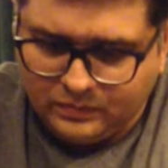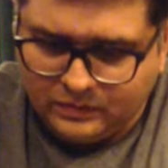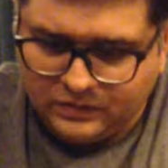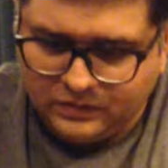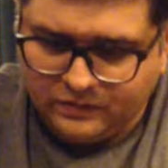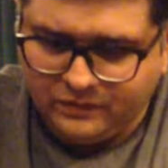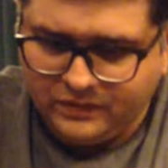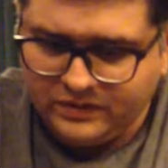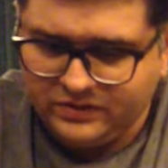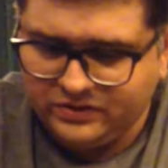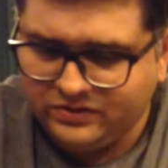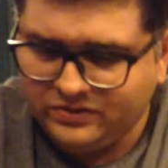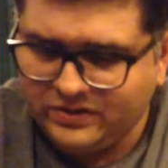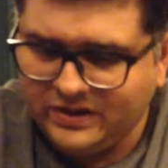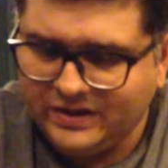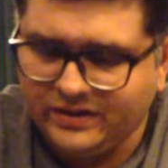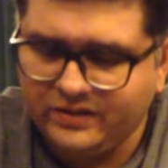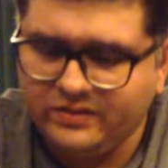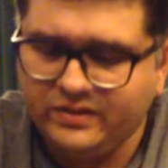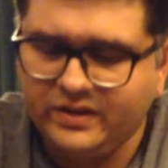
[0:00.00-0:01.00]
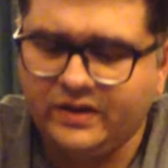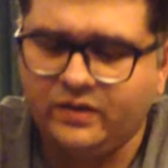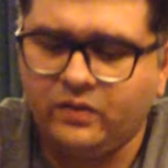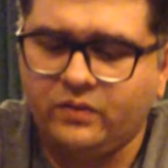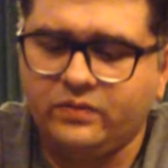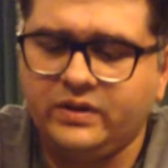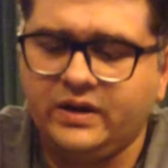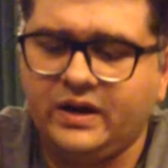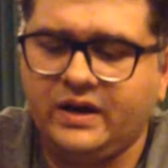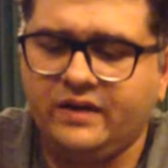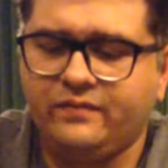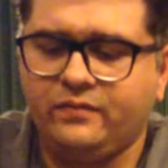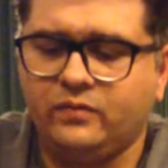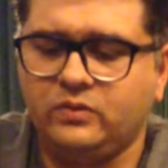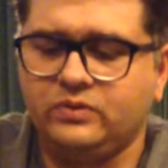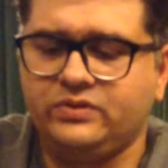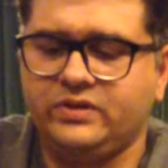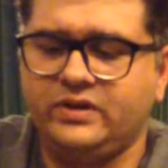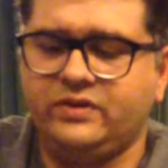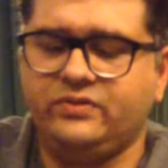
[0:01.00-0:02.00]
the features that are there on the
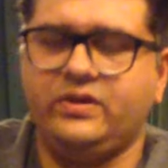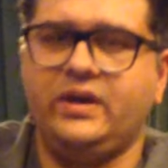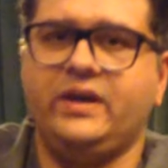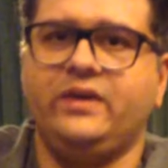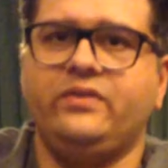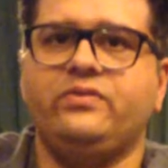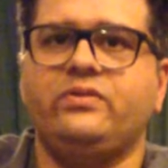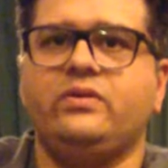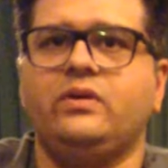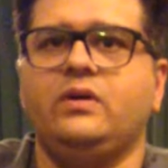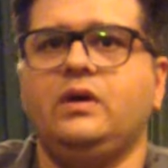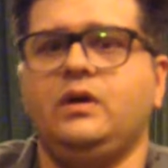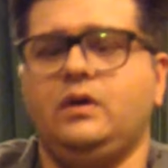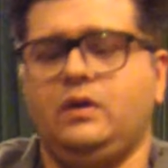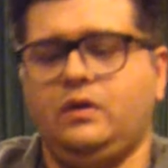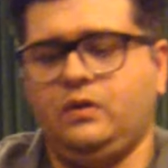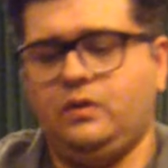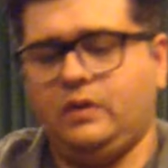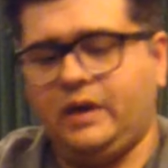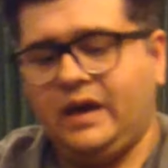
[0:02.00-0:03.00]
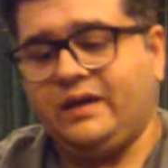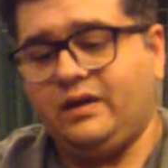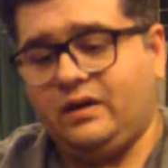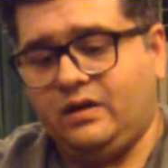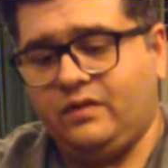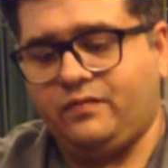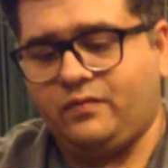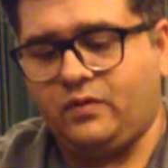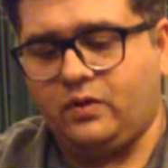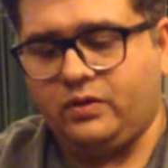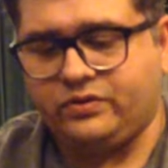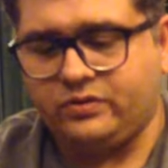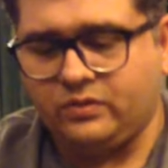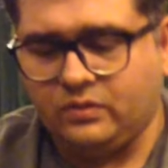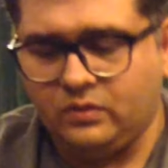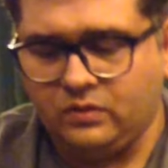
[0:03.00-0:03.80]
iPhone 6s, and of course,